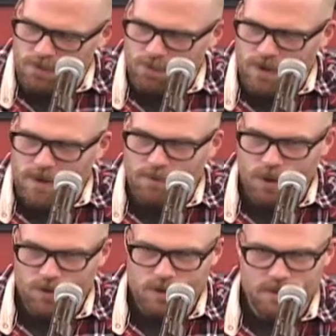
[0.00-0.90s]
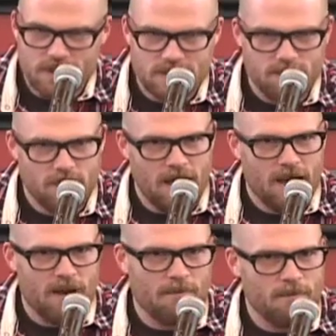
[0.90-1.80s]
print poetry books,
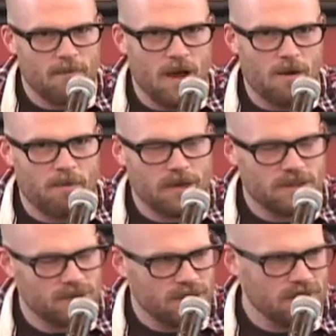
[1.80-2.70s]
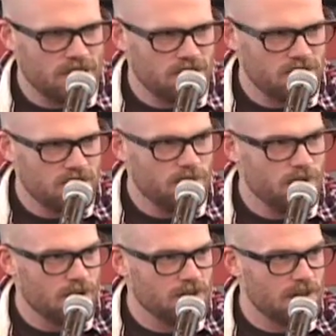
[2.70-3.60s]
books and translations, and
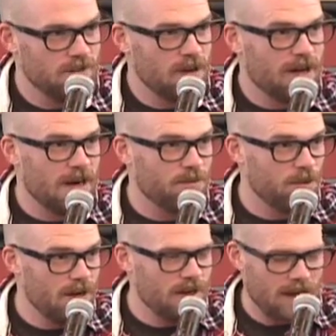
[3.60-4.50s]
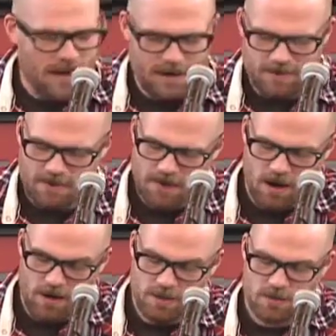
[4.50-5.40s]
books that have gone out of print. And
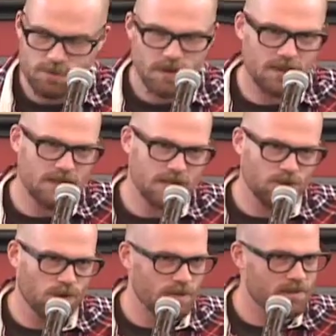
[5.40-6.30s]
our newest book is William